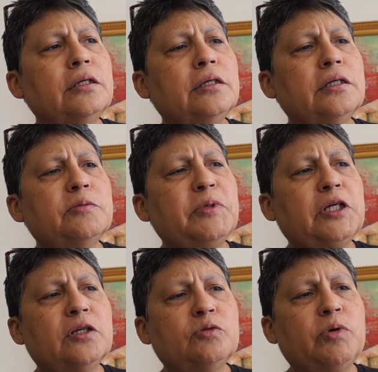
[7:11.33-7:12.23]
is
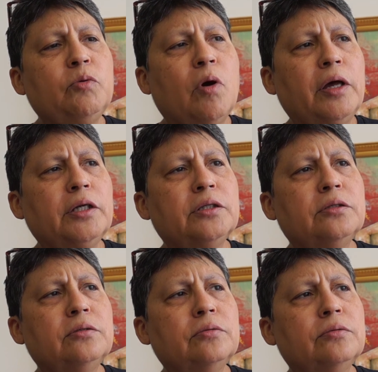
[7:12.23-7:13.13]
because we wanted
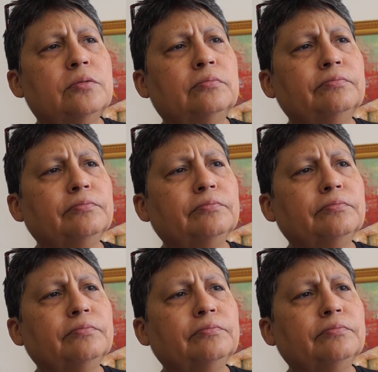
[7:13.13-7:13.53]
to